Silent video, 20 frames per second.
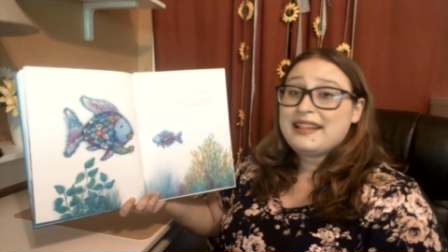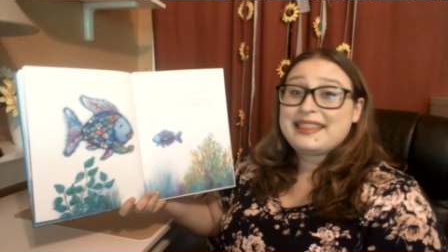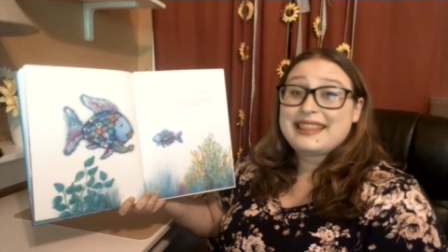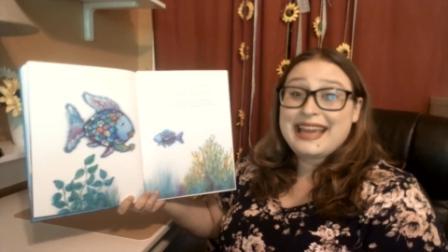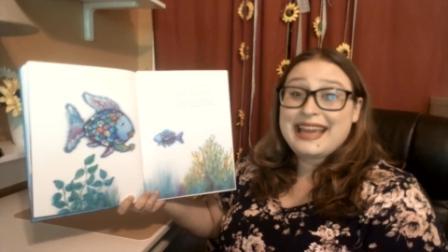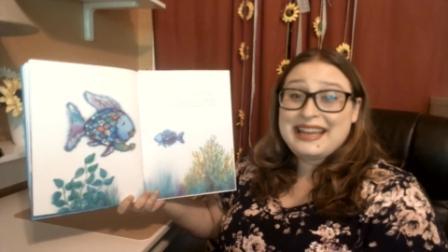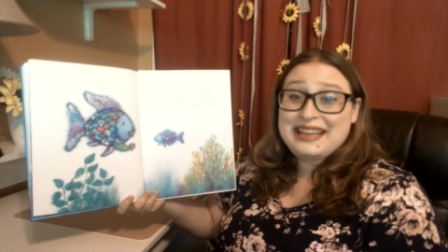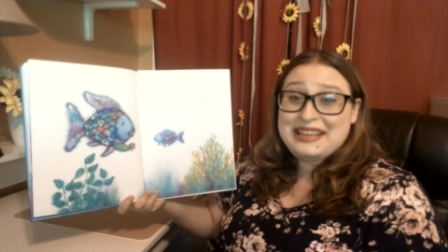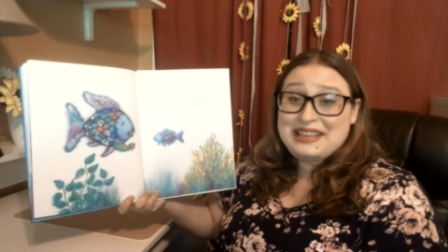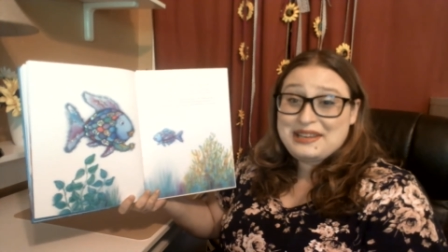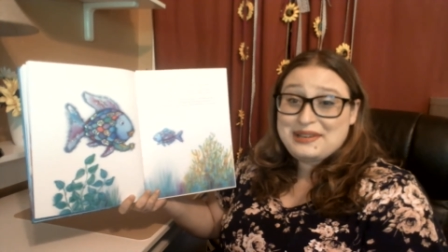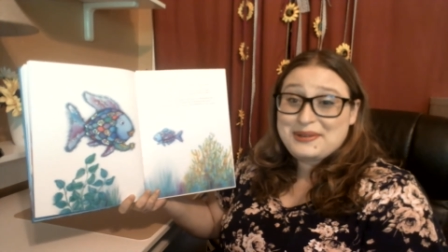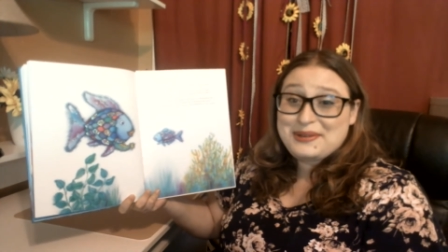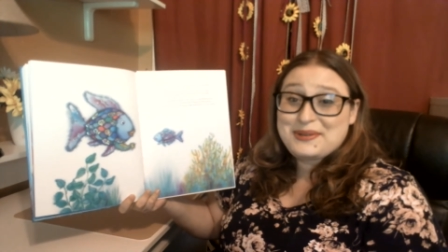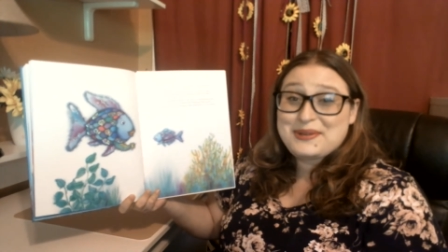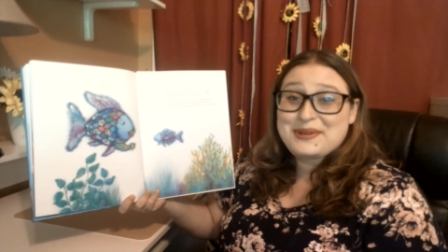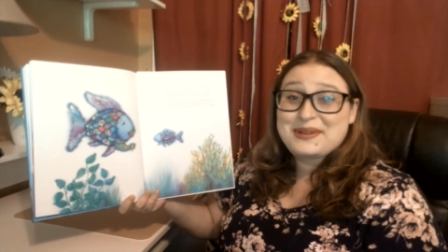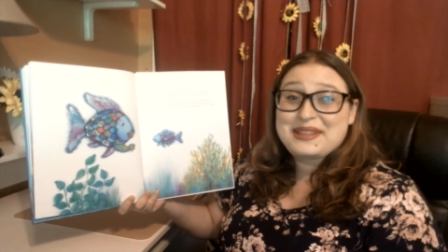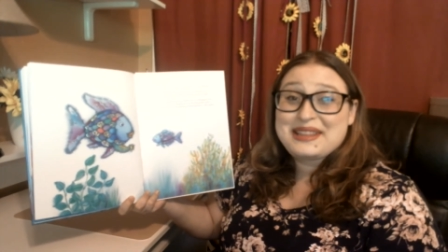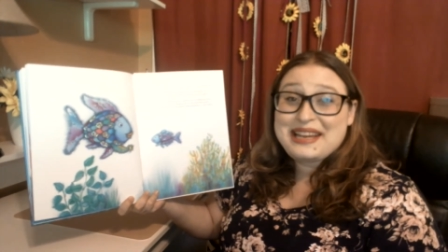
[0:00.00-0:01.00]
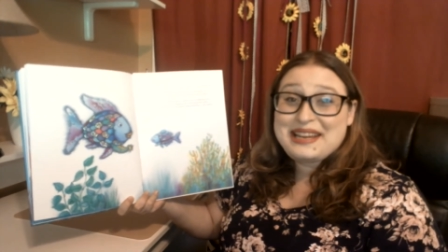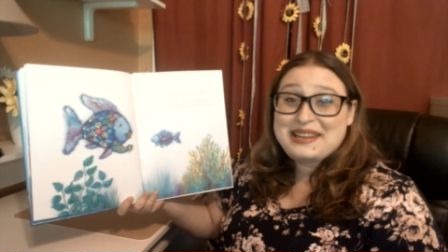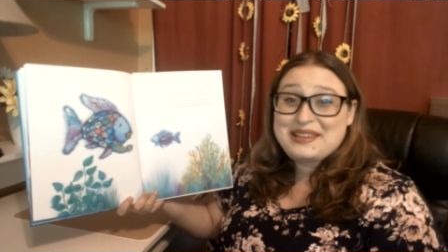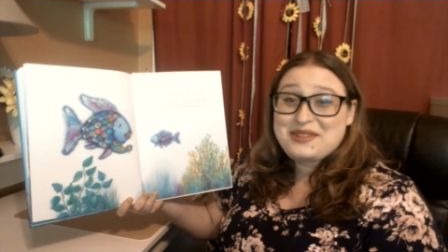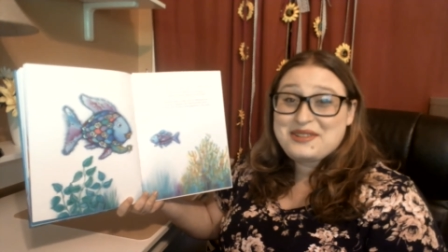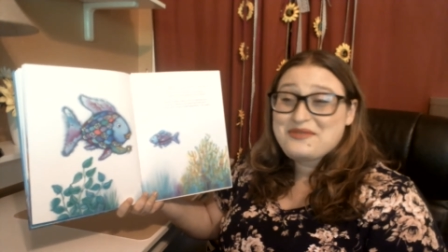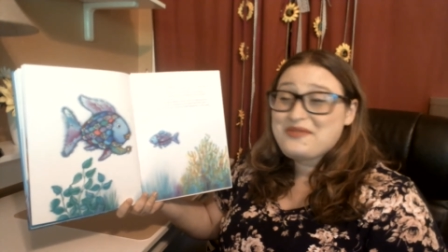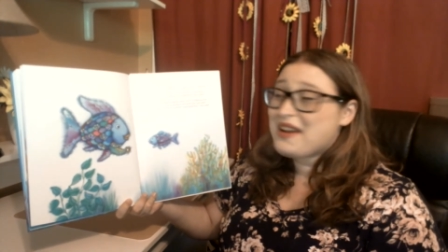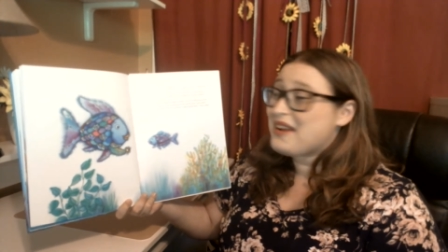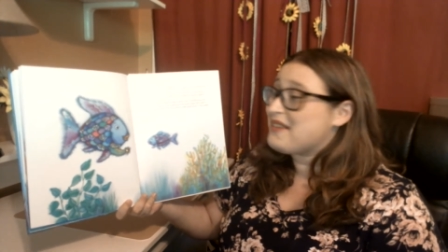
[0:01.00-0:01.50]
Thank you, thank
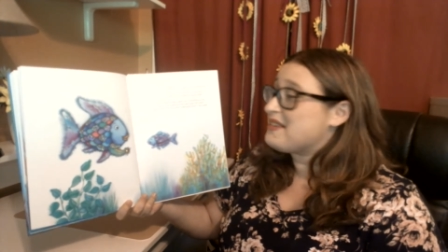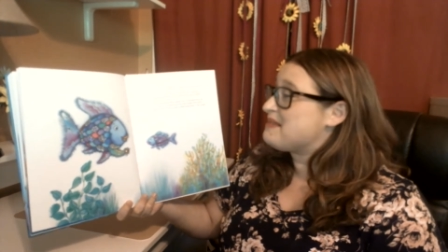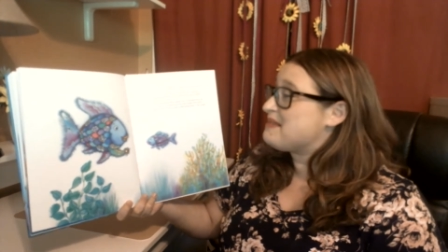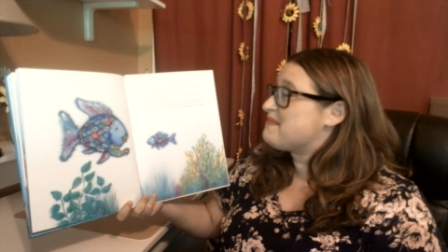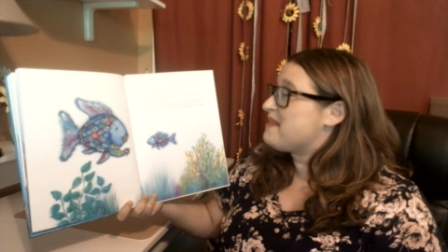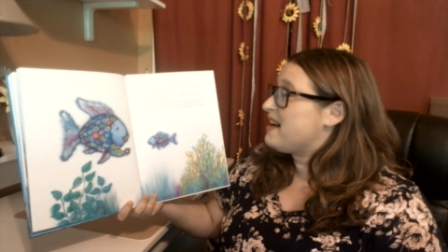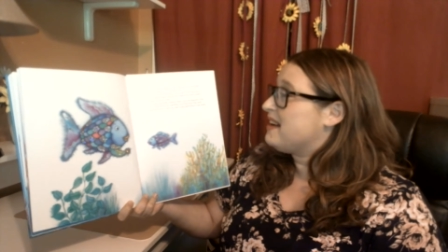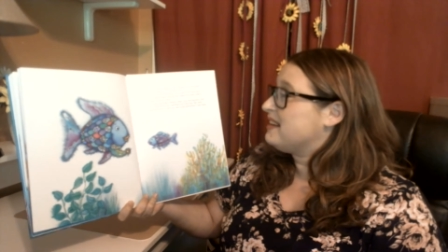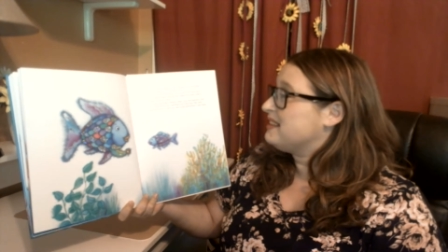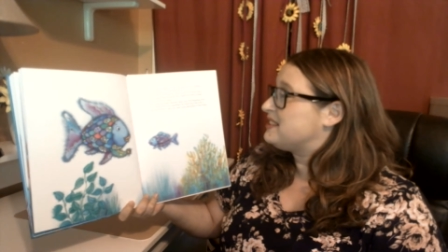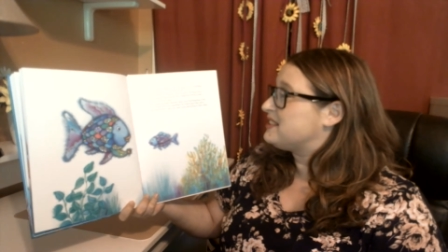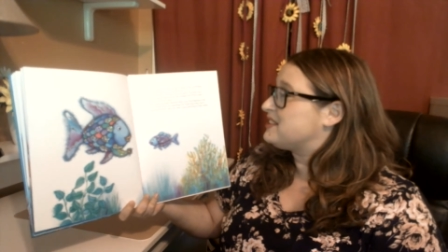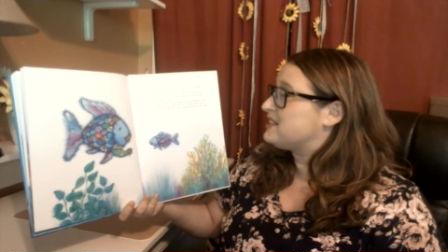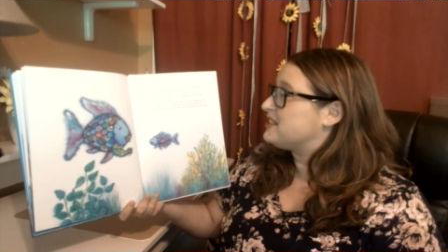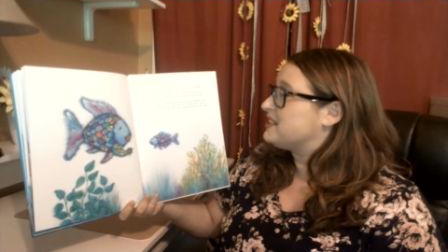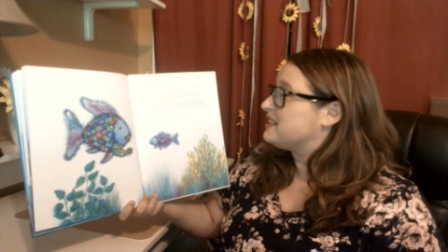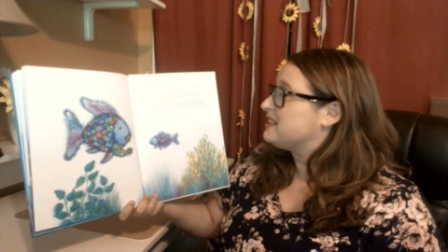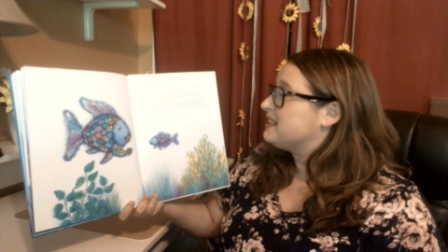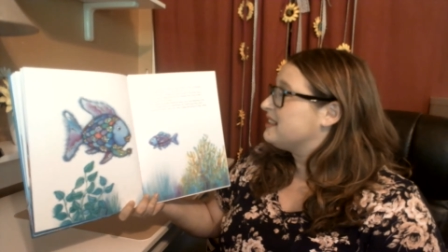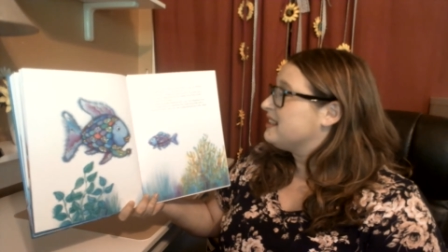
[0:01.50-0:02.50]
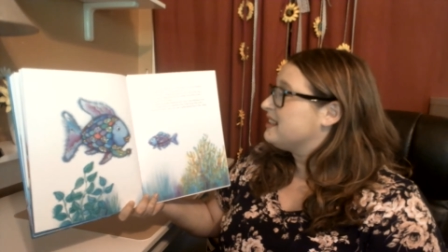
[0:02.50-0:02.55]
you very much.